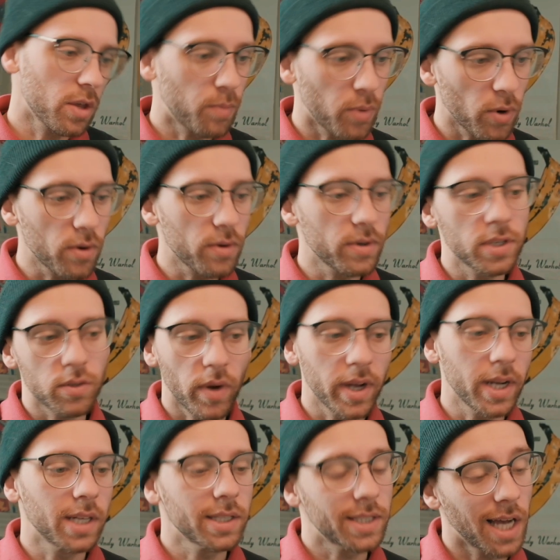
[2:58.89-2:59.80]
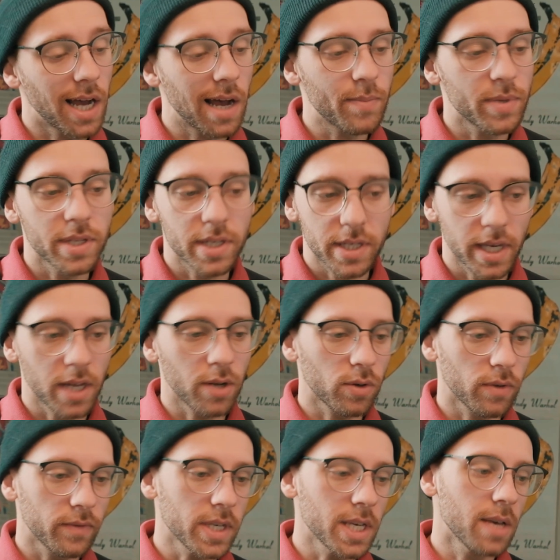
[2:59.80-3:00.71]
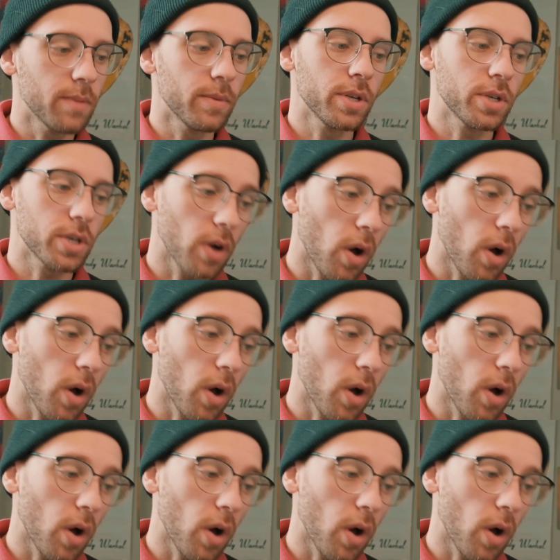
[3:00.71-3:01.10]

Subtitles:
bird is right on top in the center of the image, and